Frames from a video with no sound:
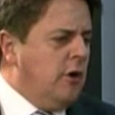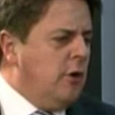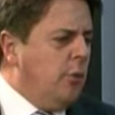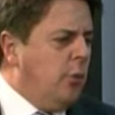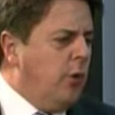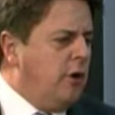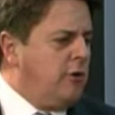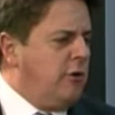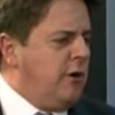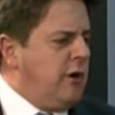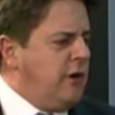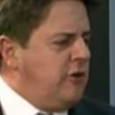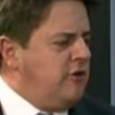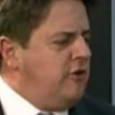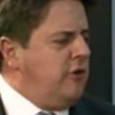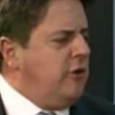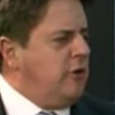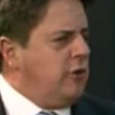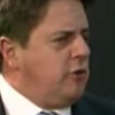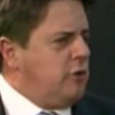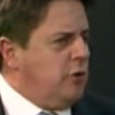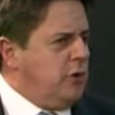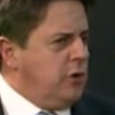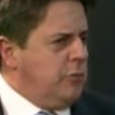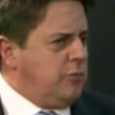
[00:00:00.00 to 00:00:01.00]
we're elected
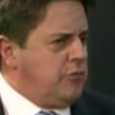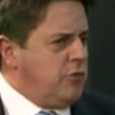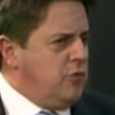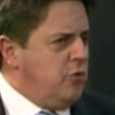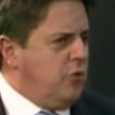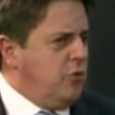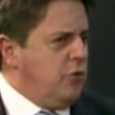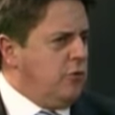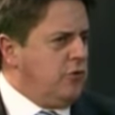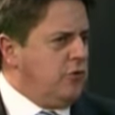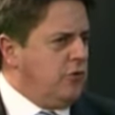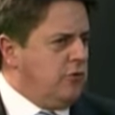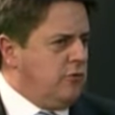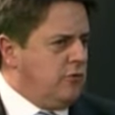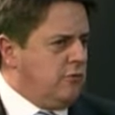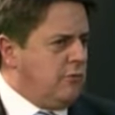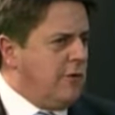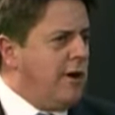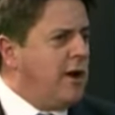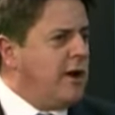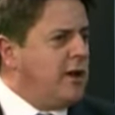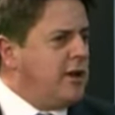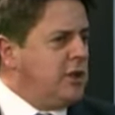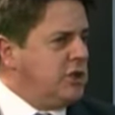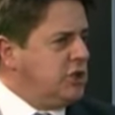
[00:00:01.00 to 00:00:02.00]
on quite a broad
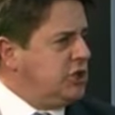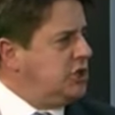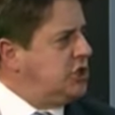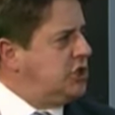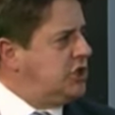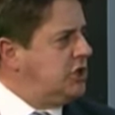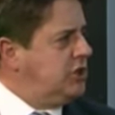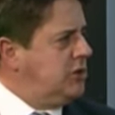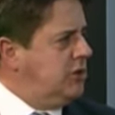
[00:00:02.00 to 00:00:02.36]
range